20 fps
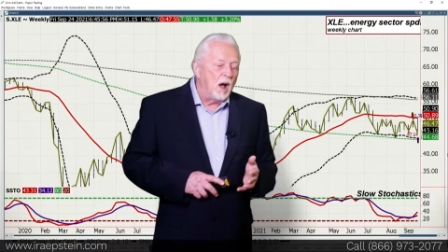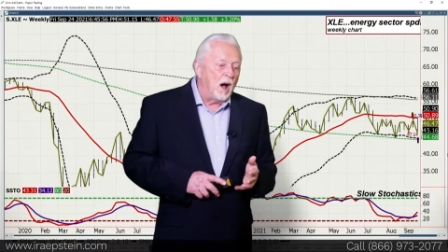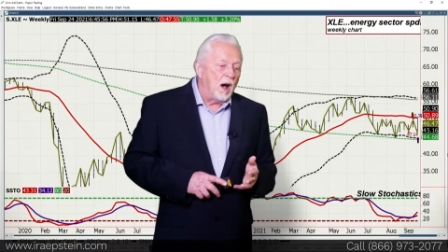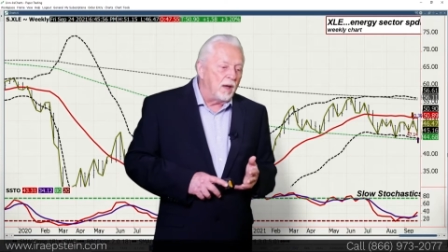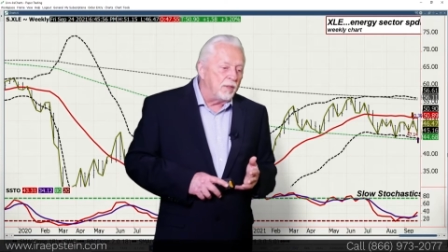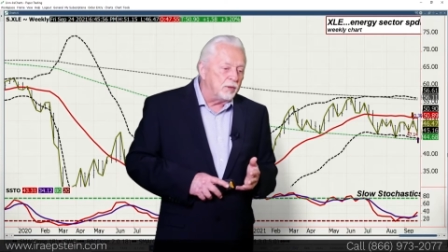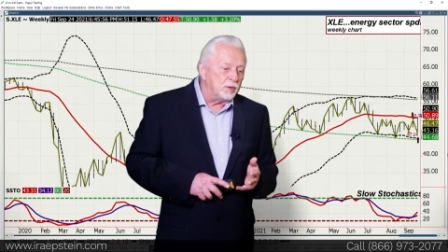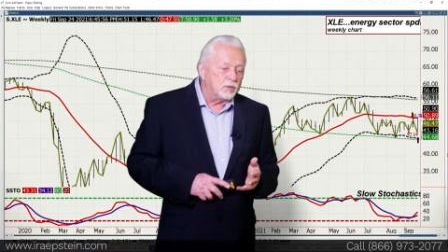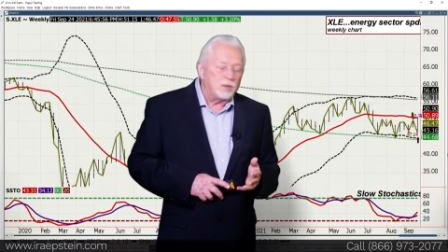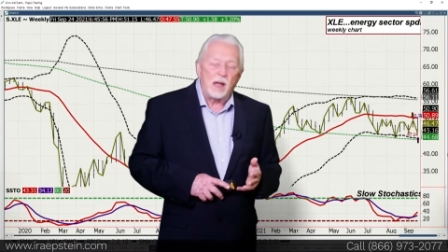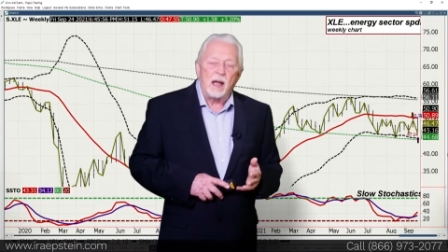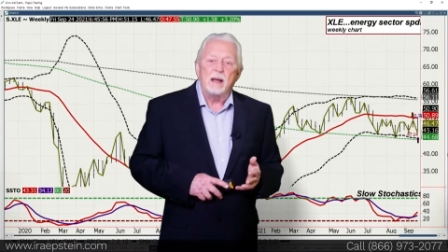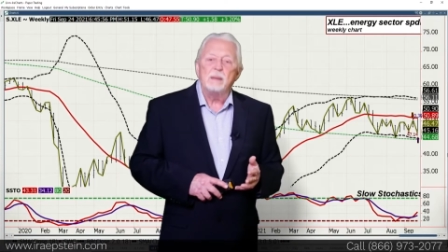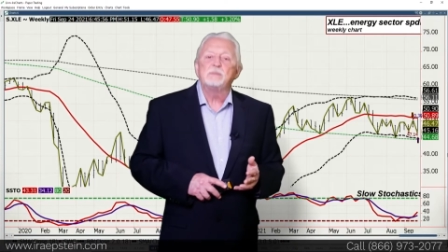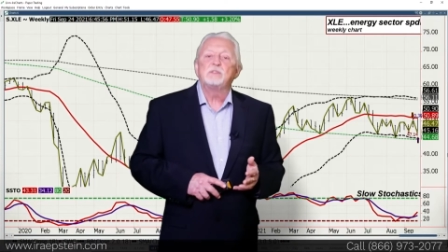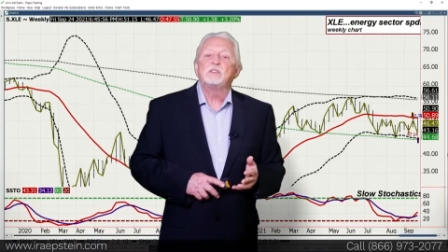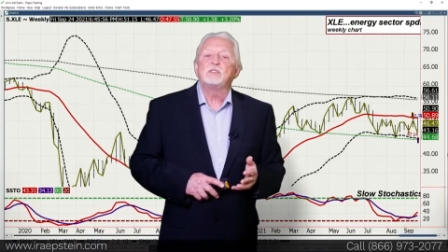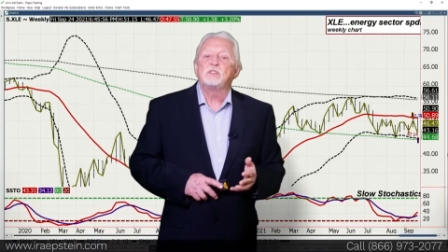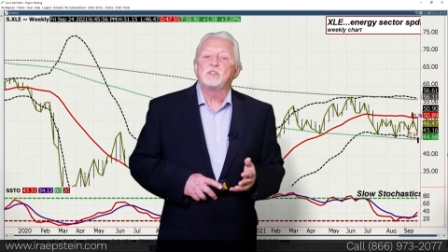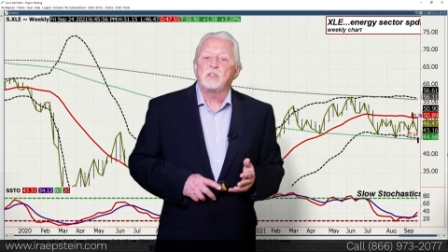Other
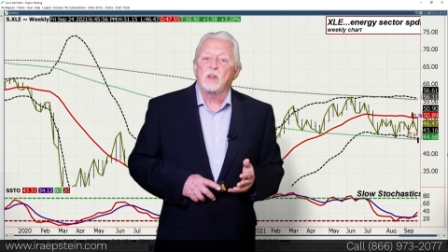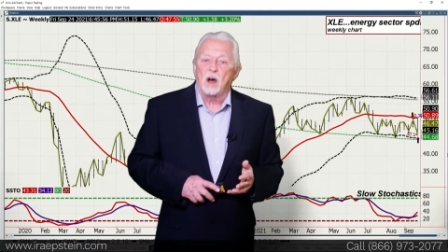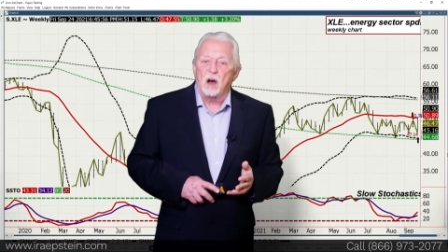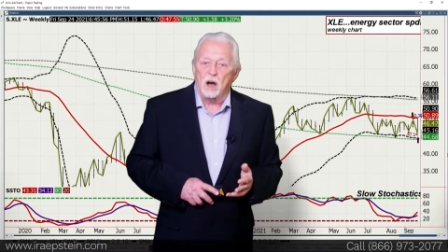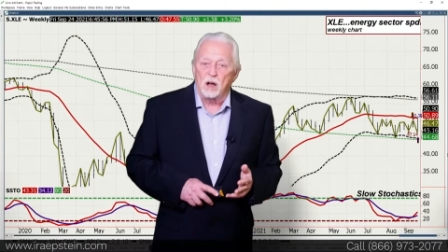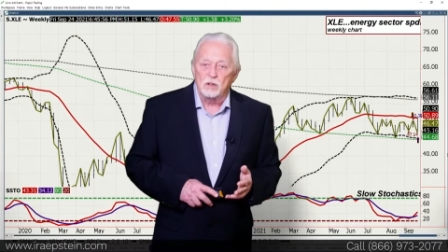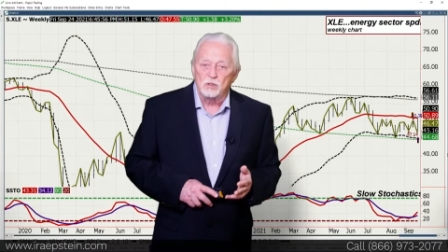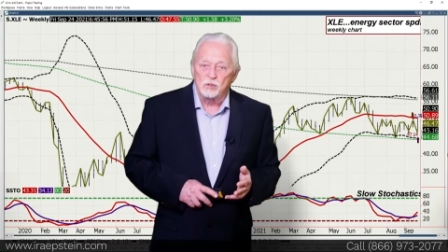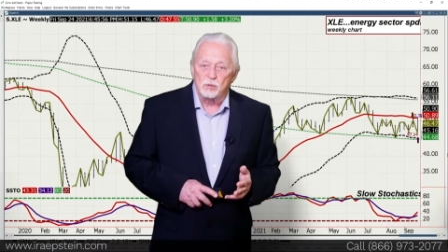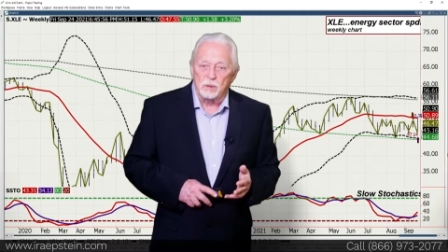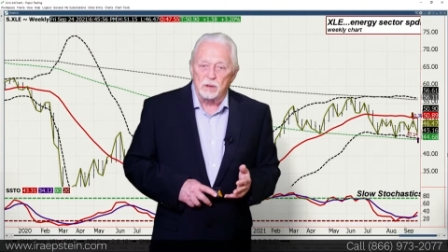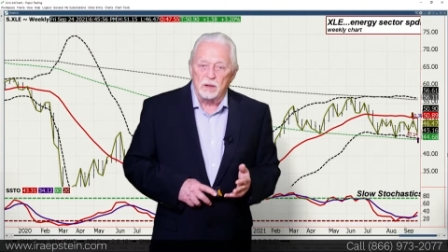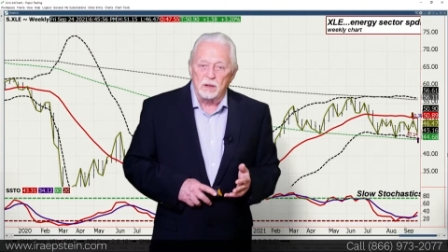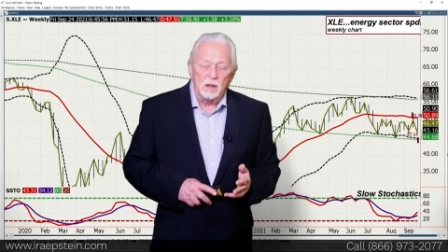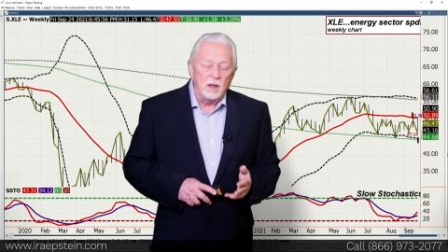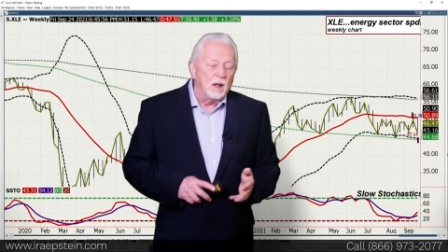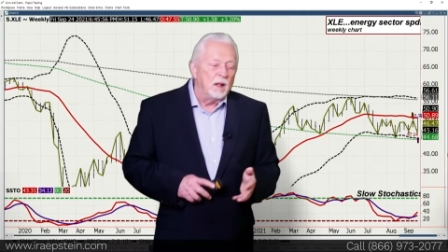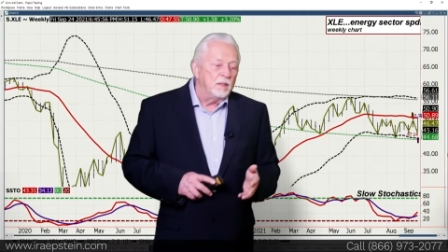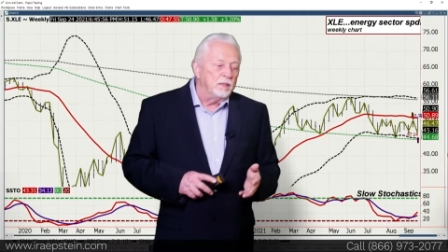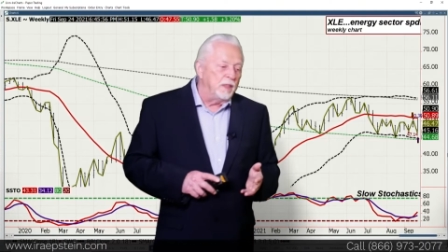times, it's the 100,
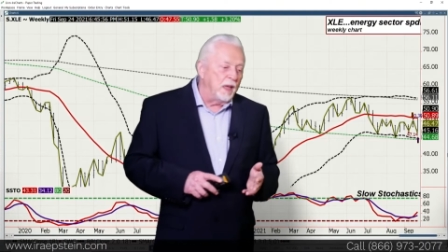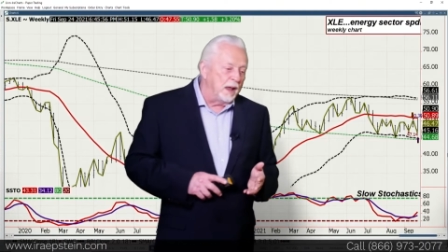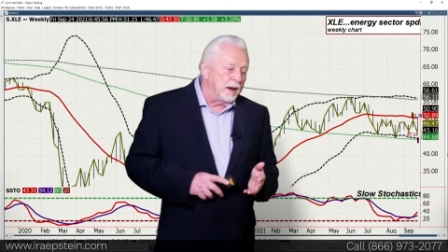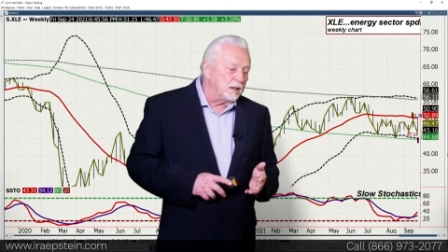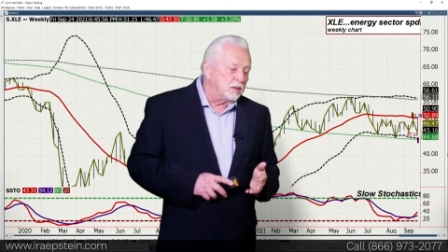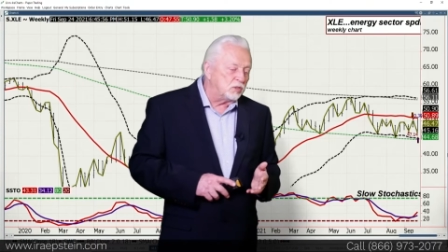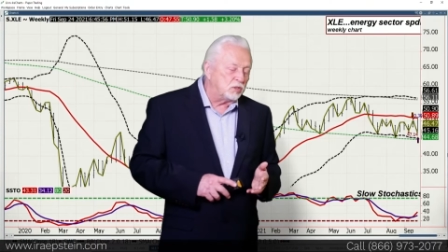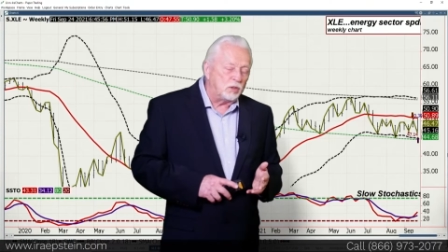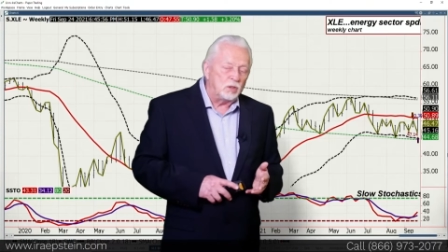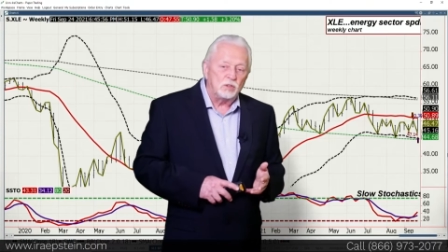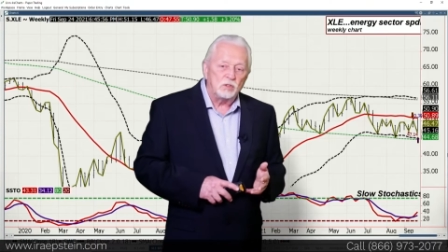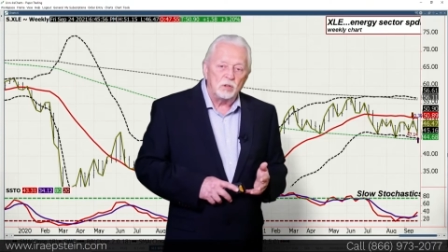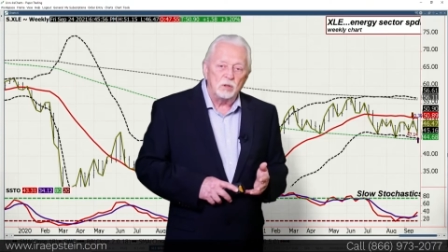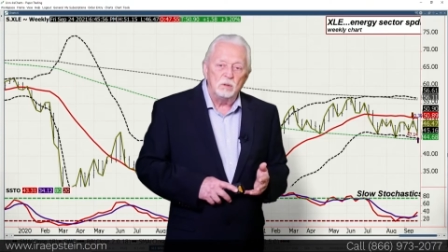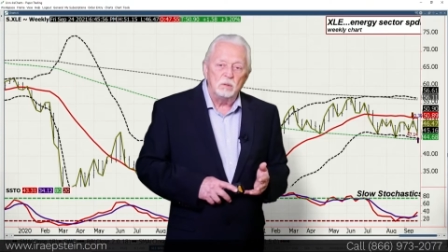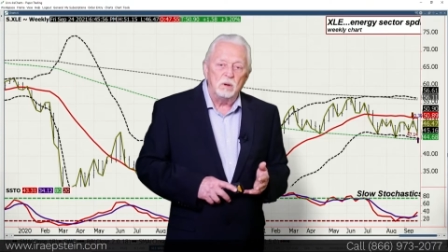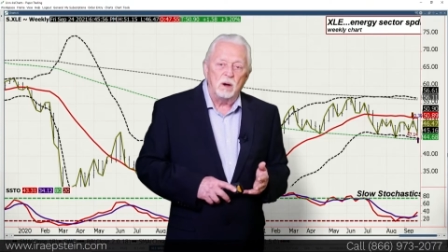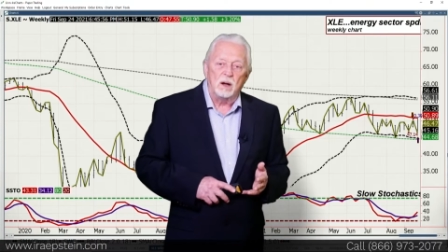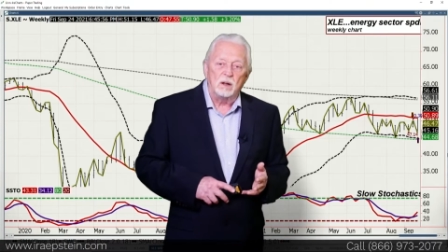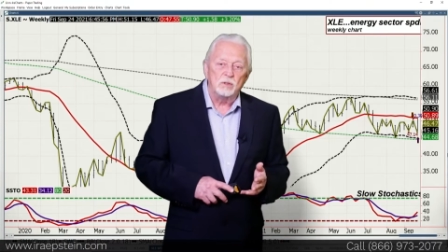then it's the
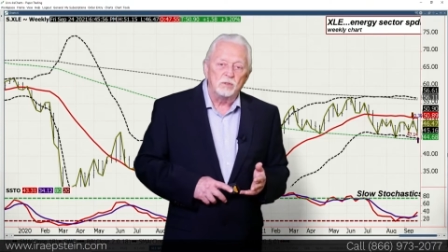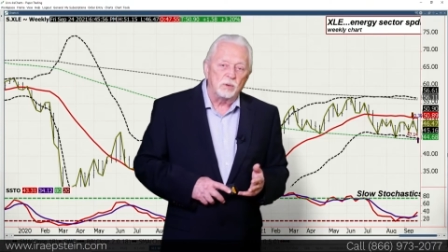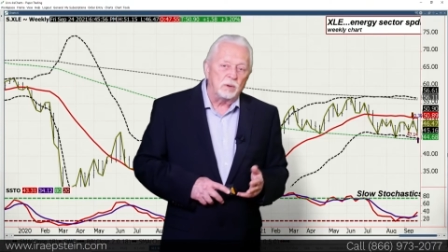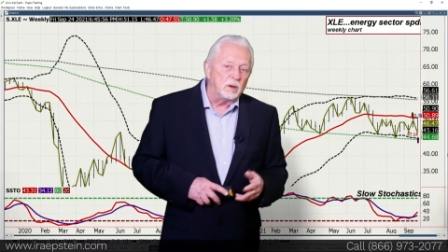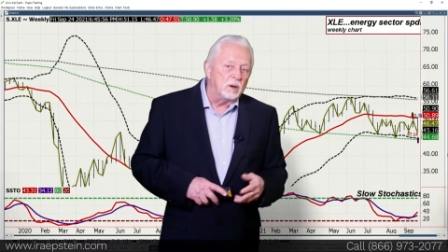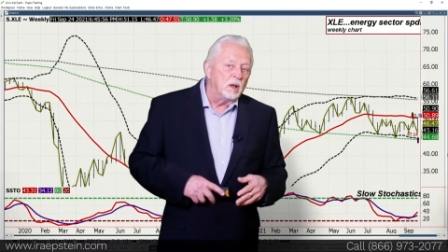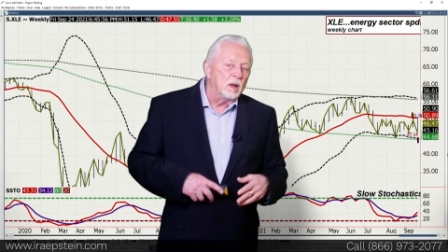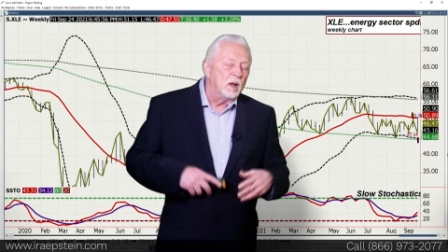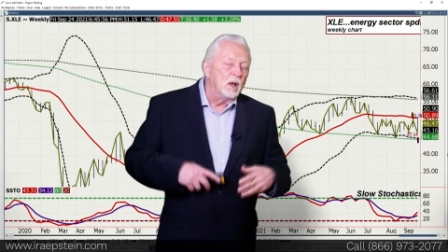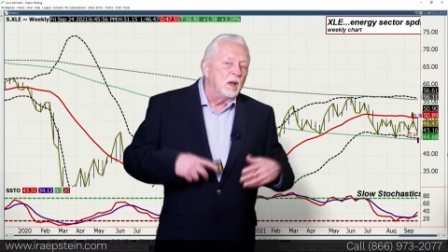200.